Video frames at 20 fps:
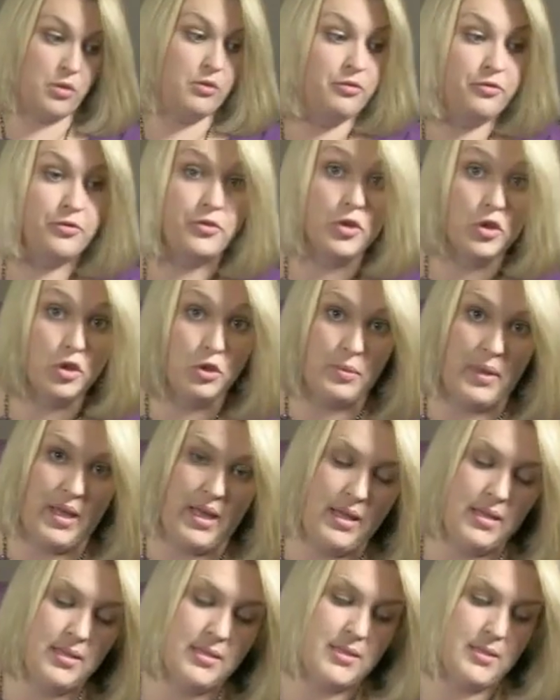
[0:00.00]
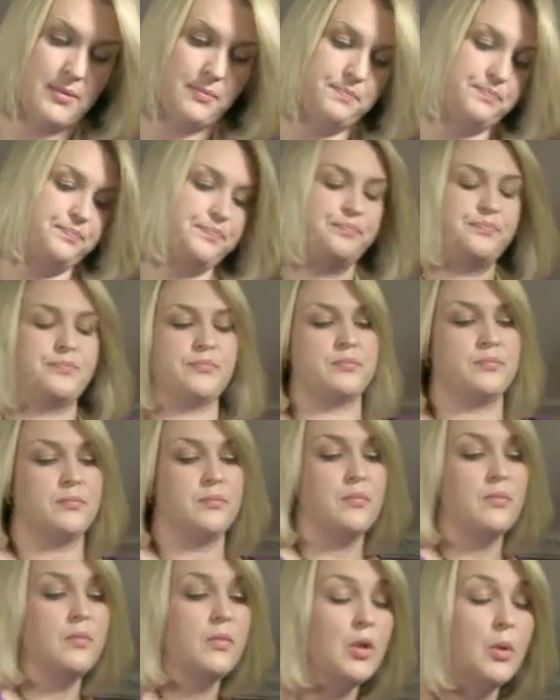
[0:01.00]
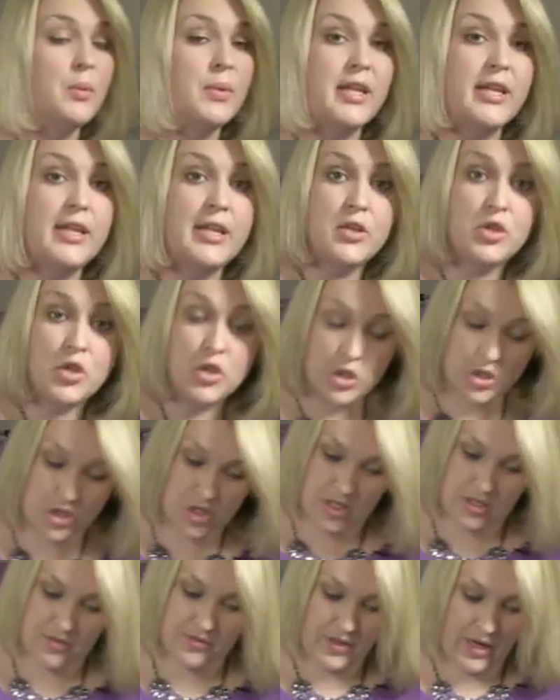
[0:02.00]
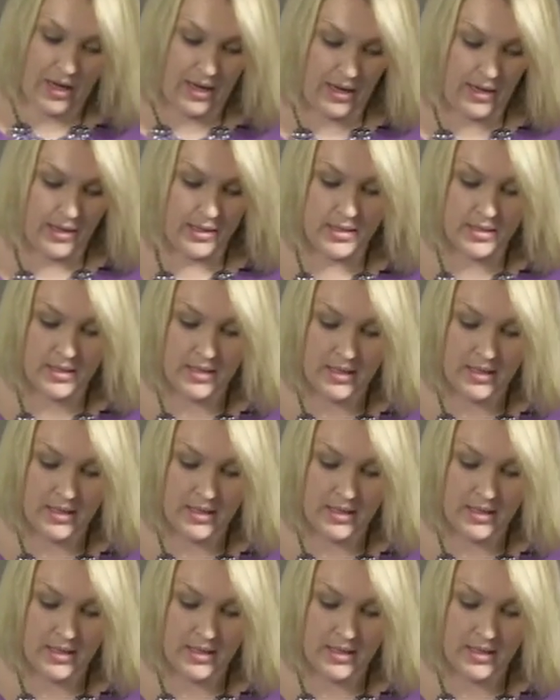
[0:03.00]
full base, we need another sheet of card,